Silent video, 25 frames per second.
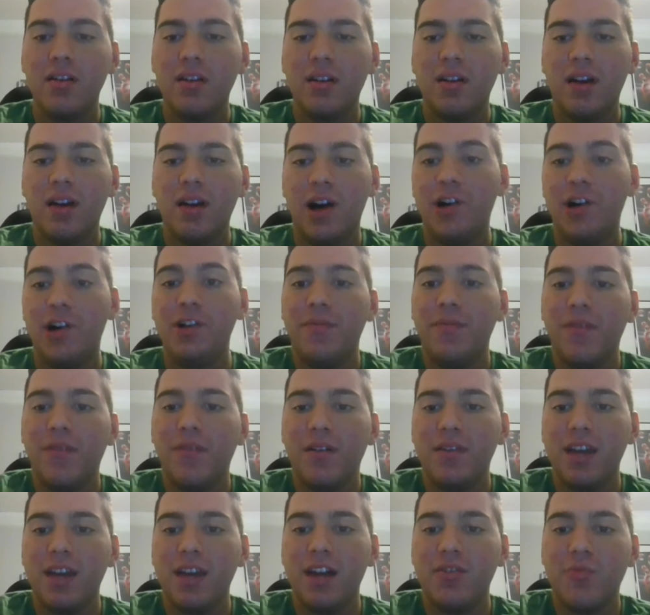I only
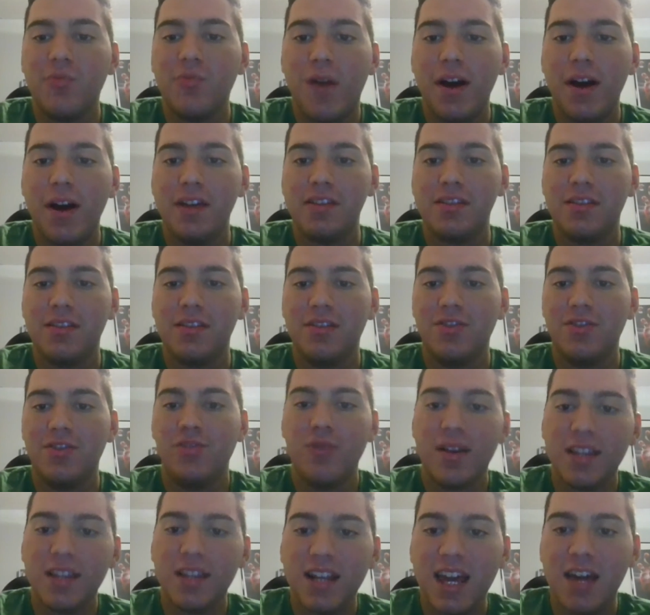felt that twice,
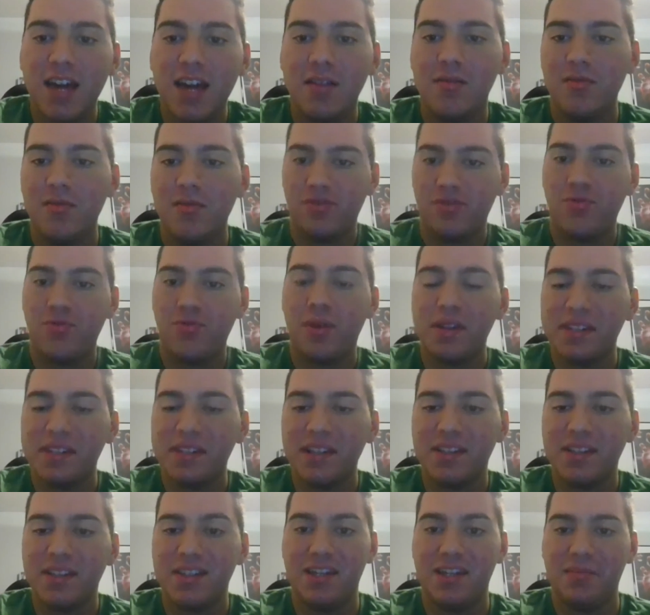2008,
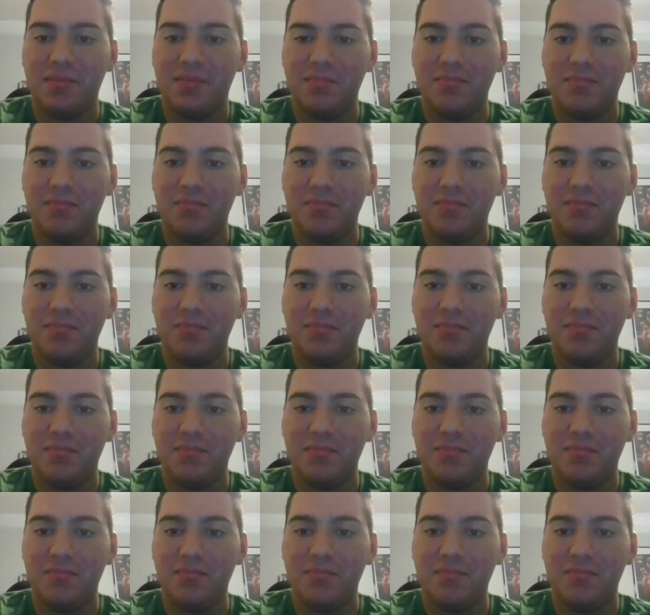2016.